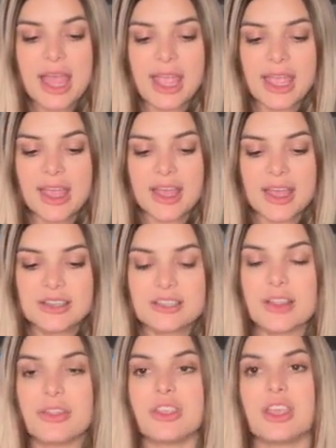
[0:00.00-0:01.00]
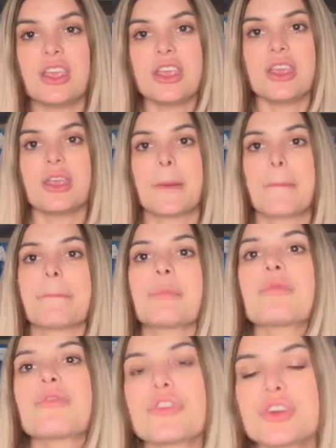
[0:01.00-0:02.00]
And the
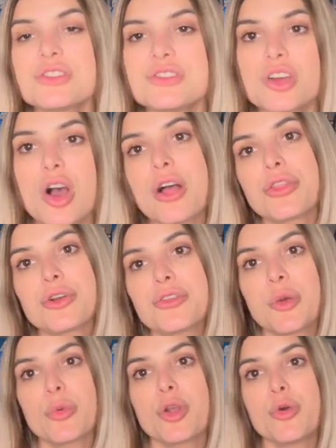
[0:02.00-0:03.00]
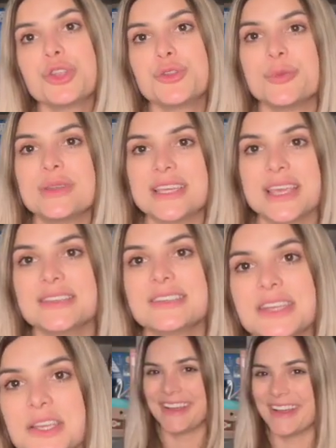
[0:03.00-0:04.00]
first author that we're going to be
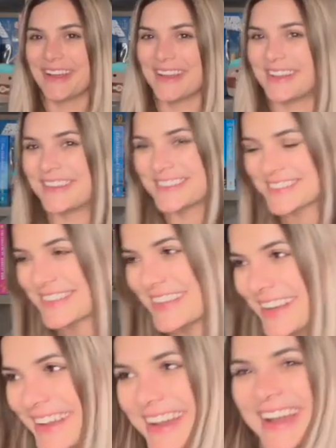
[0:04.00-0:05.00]
tasting, just kidding,